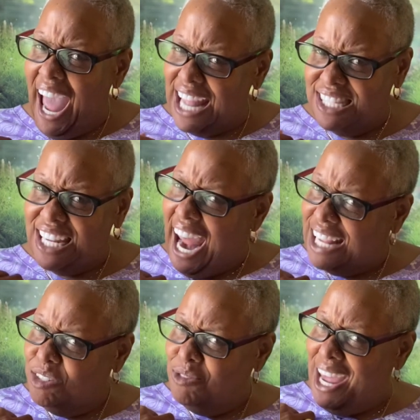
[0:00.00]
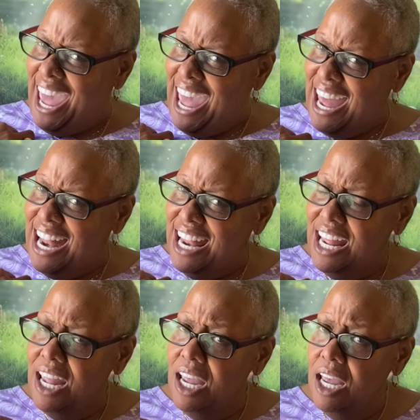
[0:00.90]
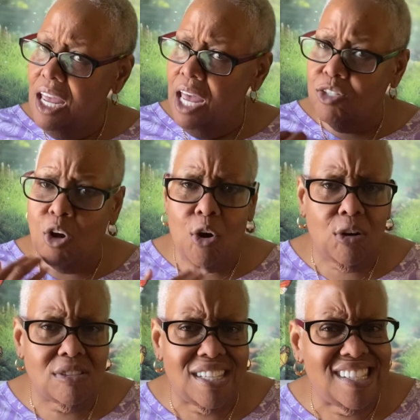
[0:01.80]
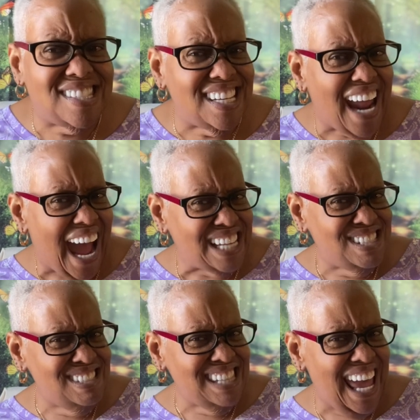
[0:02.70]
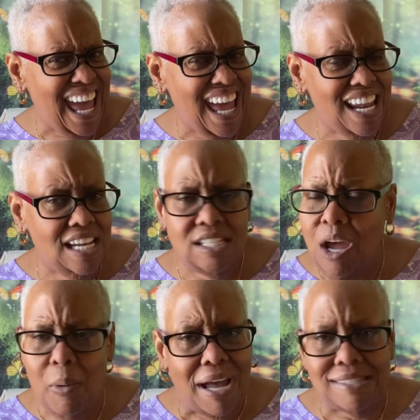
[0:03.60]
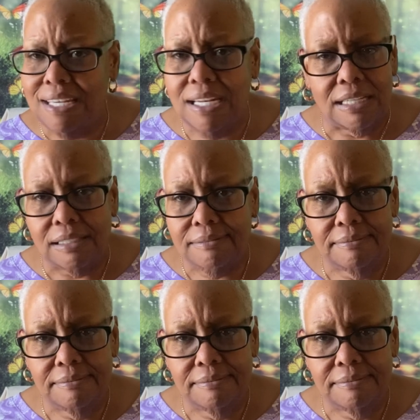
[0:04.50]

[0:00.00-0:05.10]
Did I do that? As Urkel says, did I do that? No, I didn't.